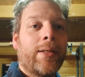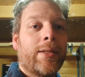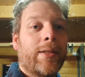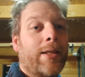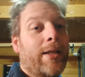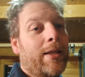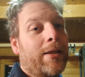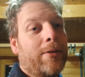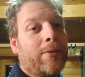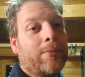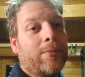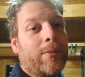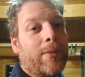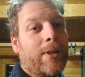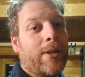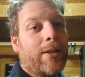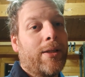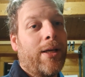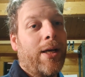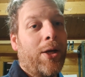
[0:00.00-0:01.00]
Yeah,
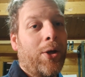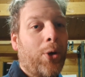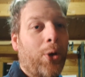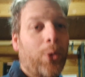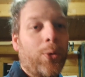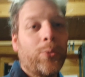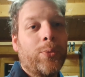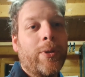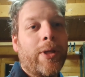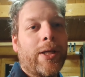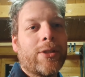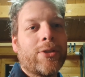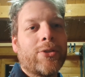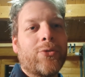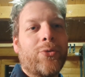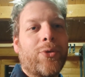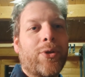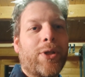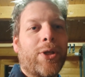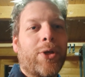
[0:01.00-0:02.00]
I hope
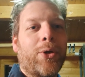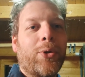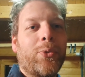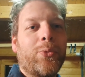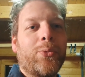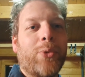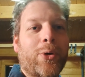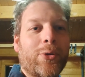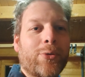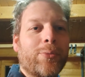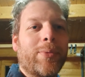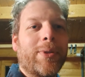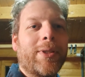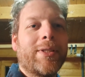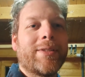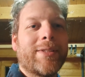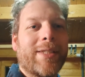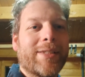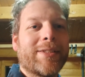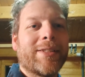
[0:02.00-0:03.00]
next video won't
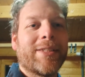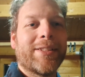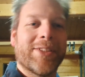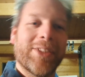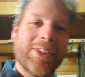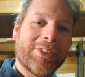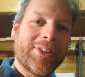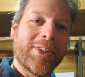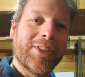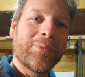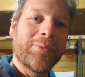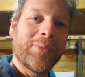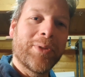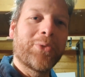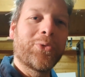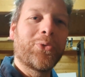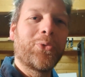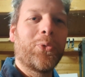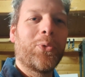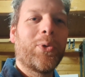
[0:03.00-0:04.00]
be testing,
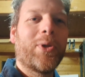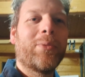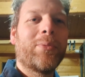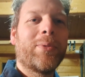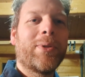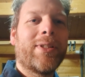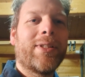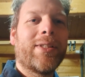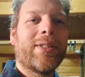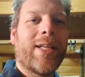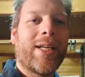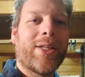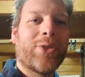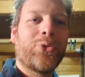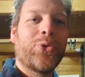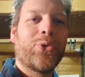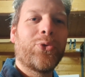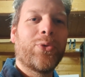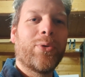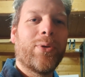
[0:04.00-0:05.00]
but will be an
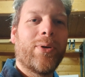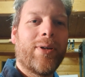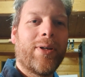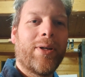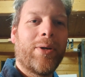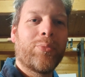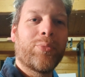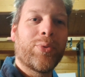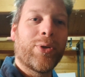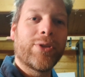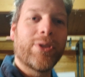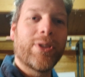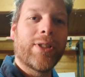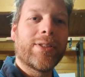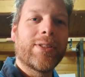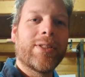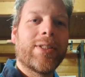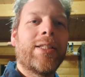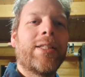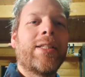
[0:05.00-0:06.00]
actual
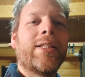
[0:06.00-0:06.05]
project.